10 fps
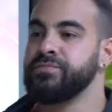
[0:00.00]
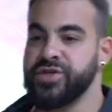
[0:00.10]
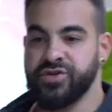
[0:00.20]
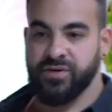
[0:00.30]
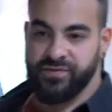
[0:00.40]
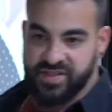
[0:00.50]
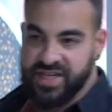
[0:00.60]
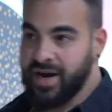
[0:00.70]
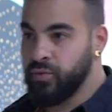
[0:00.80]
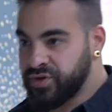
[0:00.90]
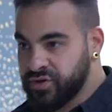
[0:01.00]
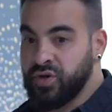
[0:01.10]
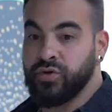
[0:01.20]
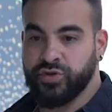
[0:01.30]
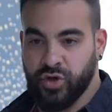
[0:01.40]
first mission of the DAO, which is
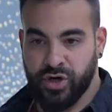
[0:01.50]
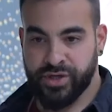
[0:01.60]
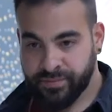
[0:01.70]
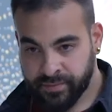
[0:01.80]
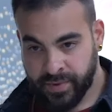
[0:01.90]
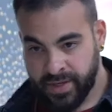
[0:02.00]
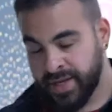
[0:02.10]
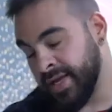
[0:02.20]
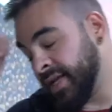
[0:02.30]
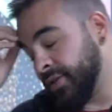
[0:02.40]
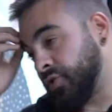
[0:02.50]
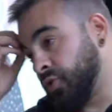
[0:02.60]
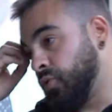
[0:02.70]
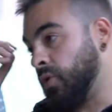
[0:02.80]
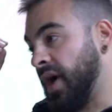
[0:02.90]
called Dawn
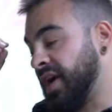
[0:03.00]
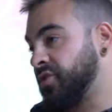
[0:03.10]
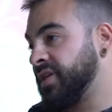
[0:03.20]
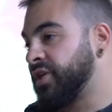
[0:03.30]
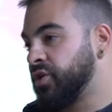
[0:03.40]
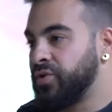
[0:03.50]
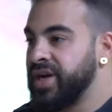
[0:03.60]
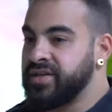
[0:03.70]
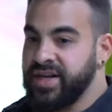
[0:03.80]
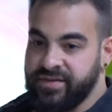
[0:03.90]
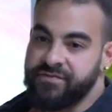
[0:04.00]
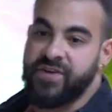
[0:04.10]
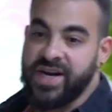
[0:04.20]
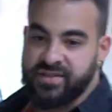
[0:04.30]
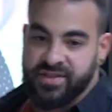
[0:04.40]
to actually curate and
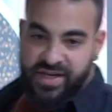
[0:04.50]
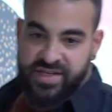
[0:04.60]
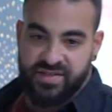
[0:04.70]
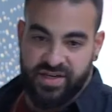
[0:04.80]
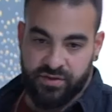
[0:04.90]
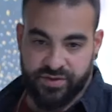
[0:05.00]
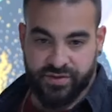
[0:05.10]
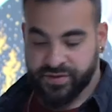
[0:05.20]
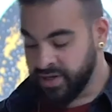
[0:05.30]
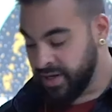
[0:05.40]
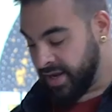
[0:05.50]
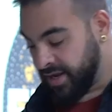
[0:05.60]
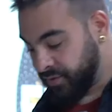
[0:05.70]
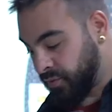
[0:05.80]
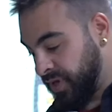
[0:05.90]
invite the next elders.
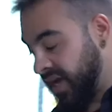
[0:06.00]
So